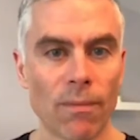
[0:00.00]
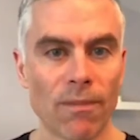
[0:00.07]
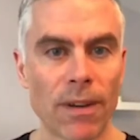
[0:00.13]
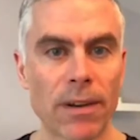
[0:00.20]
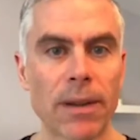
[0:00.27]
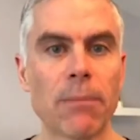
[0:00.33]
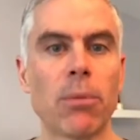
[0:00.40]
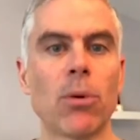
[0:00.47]

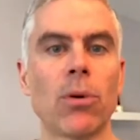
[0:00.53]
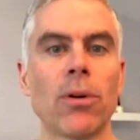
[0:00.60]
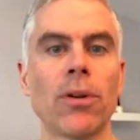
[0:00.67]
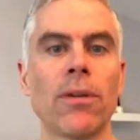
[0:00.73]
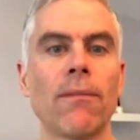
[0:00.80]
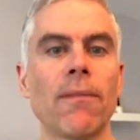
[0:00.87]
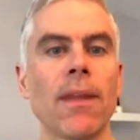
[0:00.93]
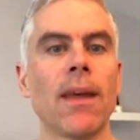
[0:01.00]
very
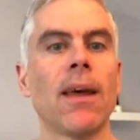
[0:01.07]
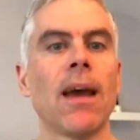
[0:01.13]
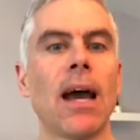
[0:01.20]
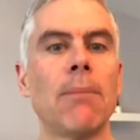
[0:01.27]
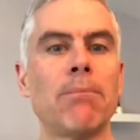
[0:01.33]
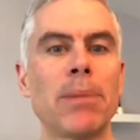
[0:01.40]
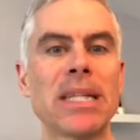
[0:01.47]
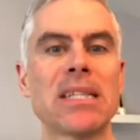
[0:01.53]
important,
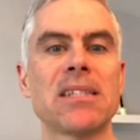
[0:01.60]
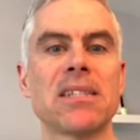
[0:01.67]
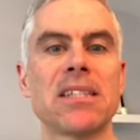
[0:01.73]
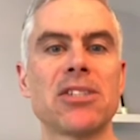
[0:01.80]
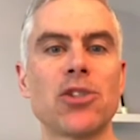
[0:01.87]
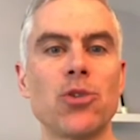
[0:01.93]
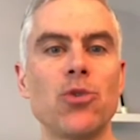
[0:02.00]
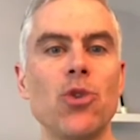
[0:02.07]
and
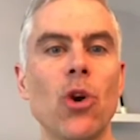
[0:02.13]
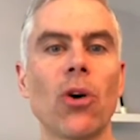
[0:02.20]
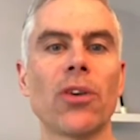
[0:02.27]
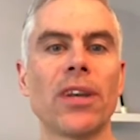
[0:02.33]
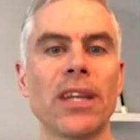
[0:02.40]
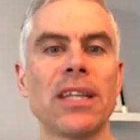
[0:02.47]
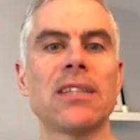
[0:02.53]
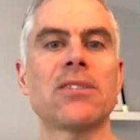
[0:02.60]
businesses do
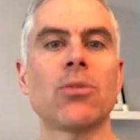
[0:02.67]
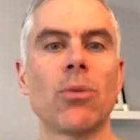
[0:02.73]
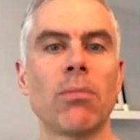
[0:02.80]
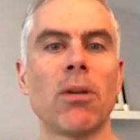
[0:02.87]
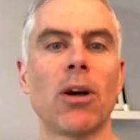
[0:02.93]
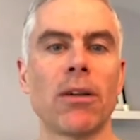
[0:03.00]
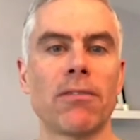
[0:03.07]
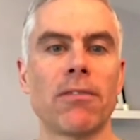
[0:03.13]
not need to
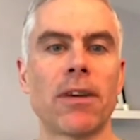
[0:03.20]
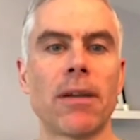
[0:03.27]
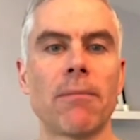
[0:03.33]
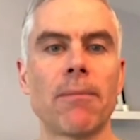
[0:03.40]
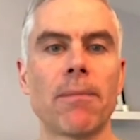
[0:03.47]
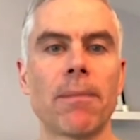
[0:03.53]
apply for it.